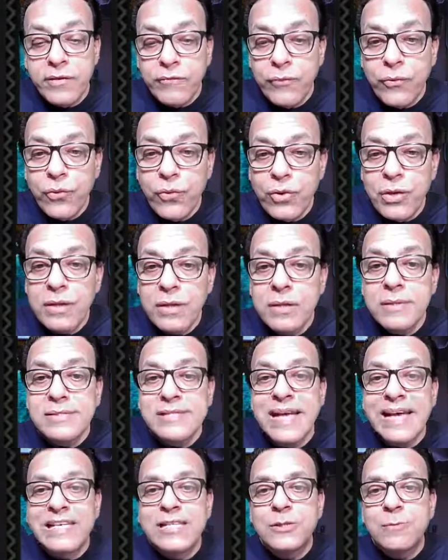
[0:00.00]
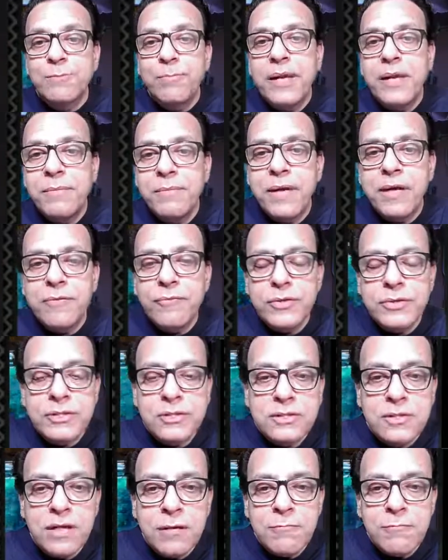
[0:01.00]
And therefore, this
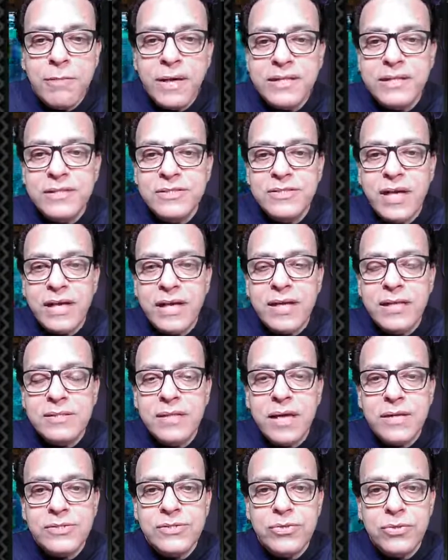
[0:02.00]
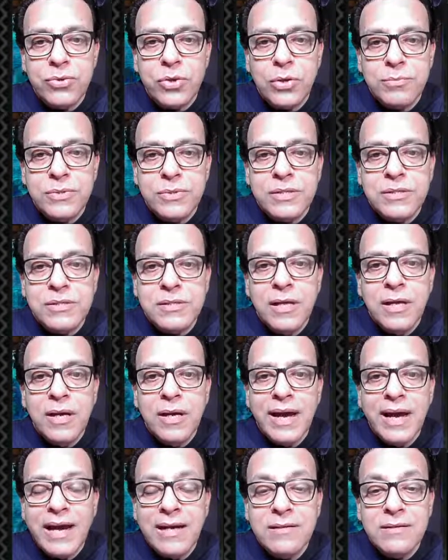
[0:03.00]
experiment, which is done by the Chinese
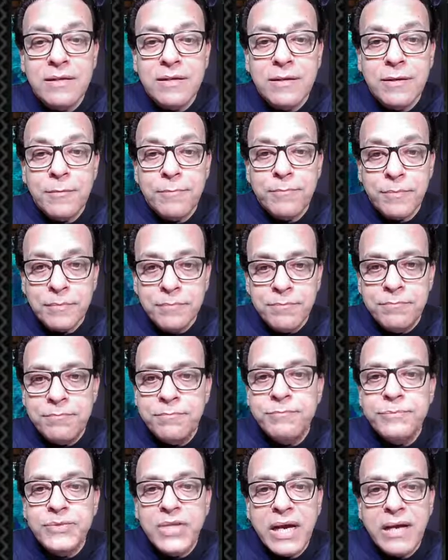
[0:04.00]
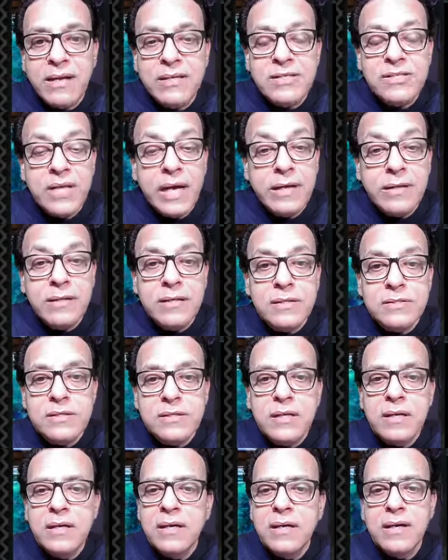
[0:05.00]
astronomers and the Chinese
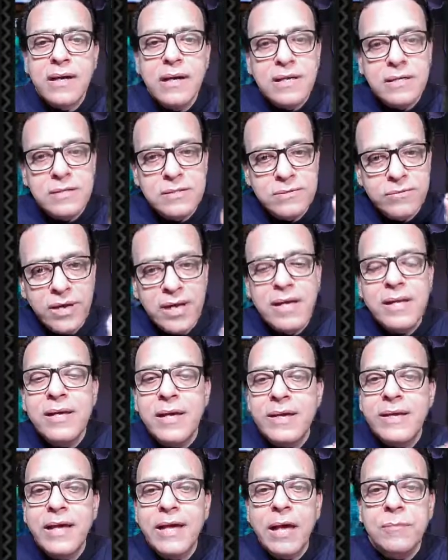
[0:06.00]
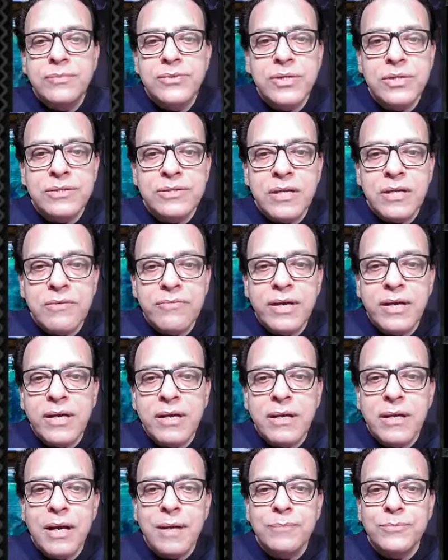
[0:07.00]
scientists, is really a game
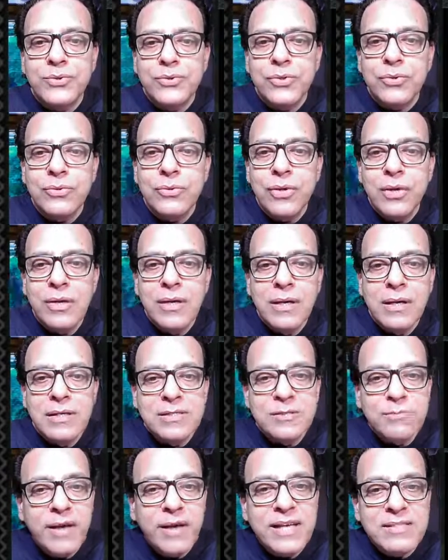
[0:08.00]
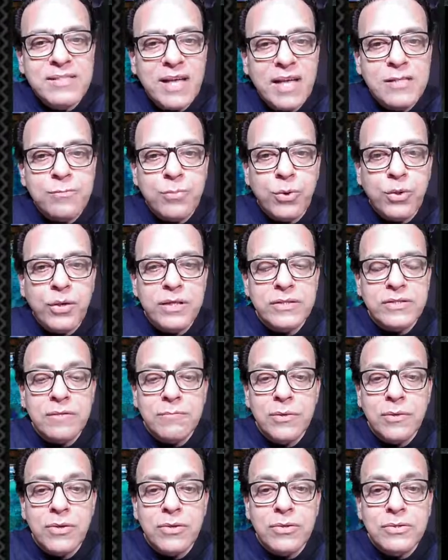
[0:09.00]
changer when it comes to space
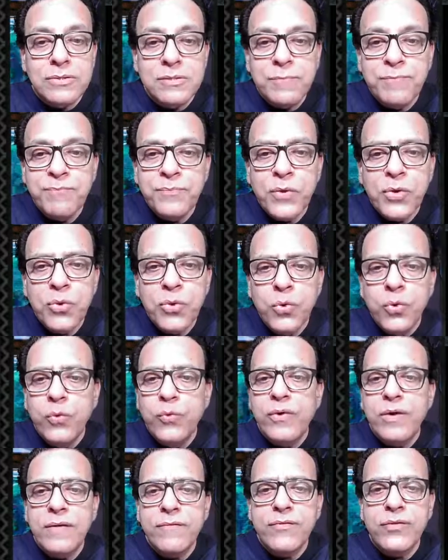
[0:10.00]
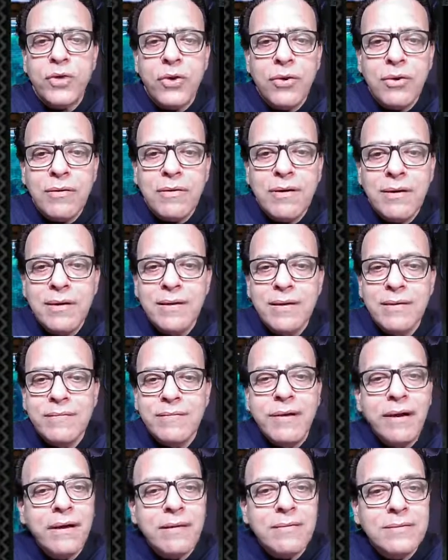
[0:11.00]
exploration, because who would have thought
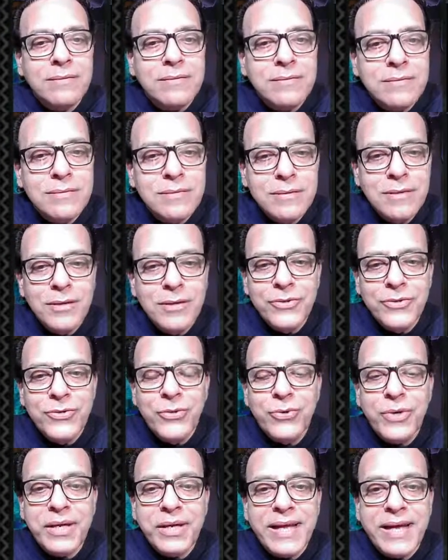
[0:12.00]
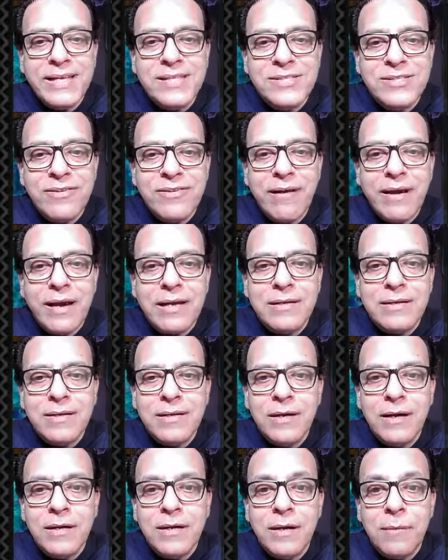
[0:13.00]
that you can
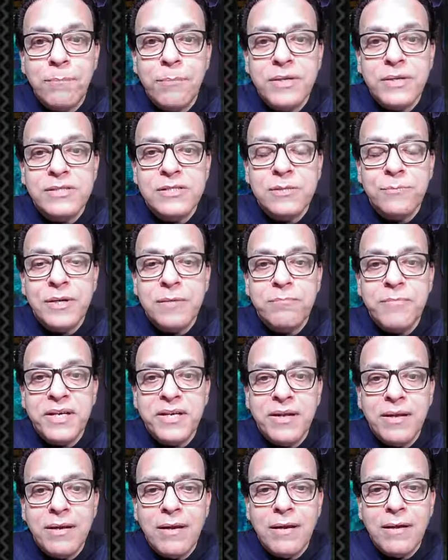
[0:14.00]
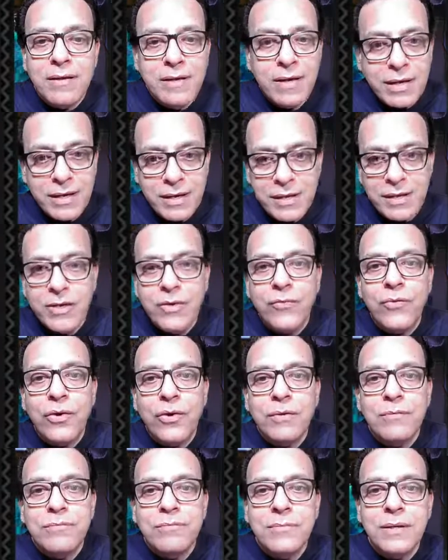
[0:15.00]
extract combustible material
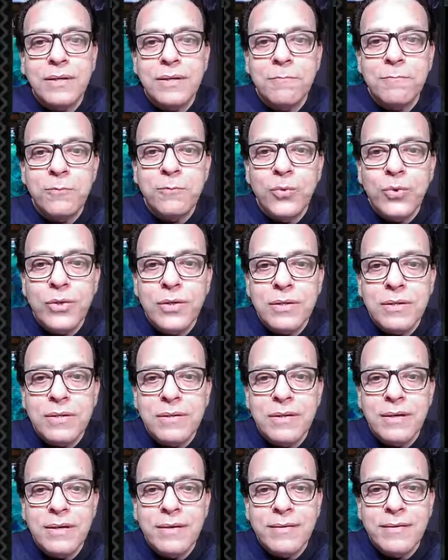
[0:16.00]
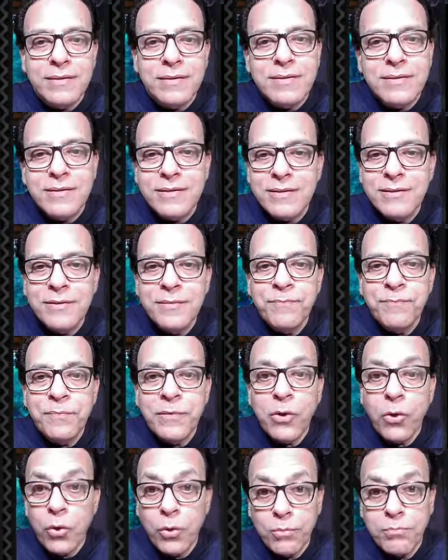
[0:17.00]
directly from moon dirt
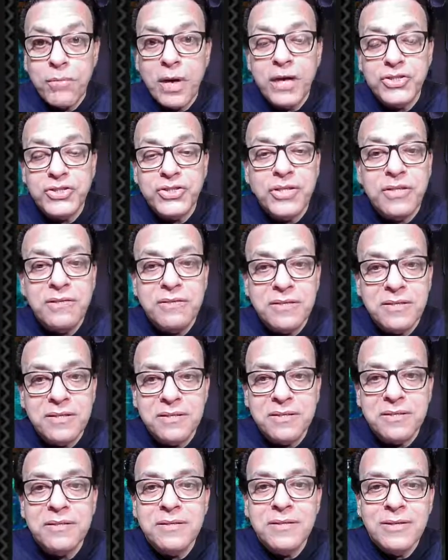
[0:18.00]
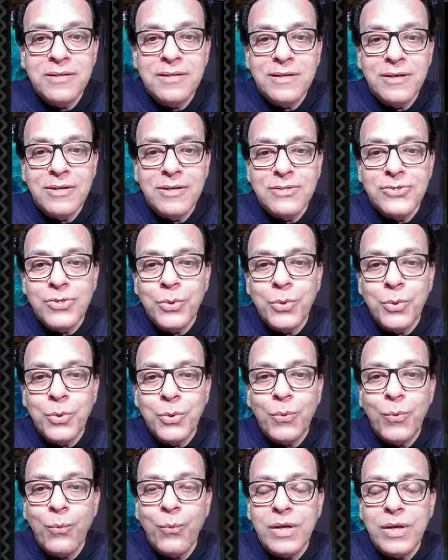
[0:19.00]
or Martian dirt?
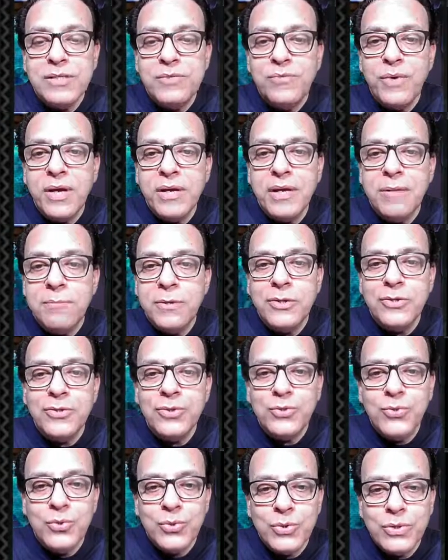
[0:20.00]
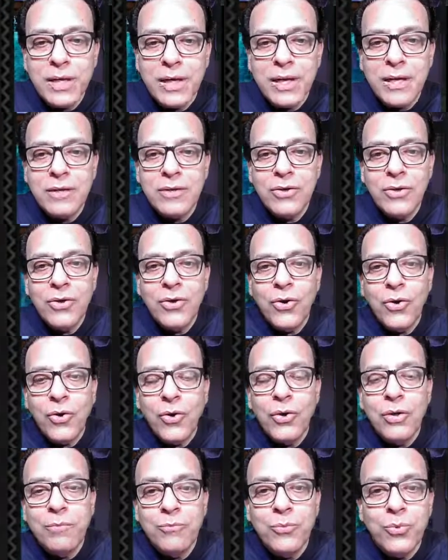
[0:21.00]
So once we are able to do that
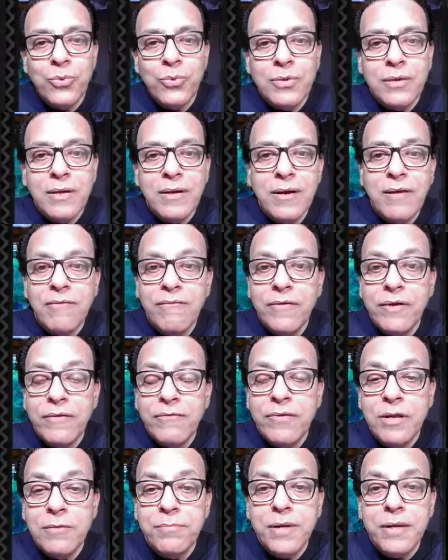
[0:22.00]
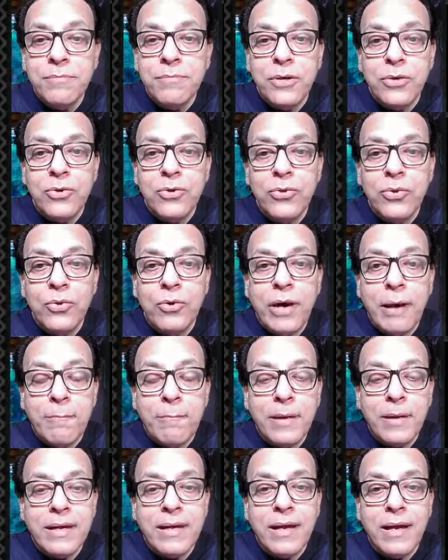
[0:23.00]
on moon, we will be able
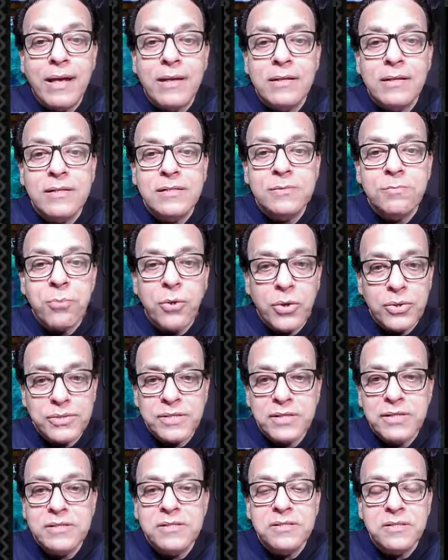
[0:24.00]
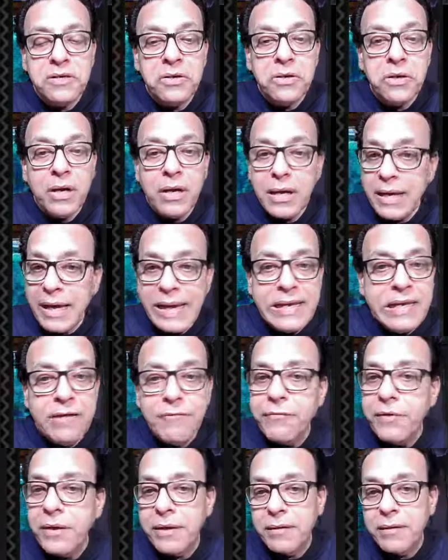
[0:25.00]
to replicate this process
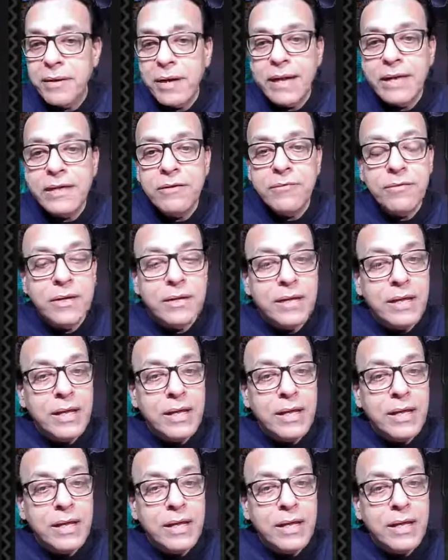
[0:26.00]
anywhere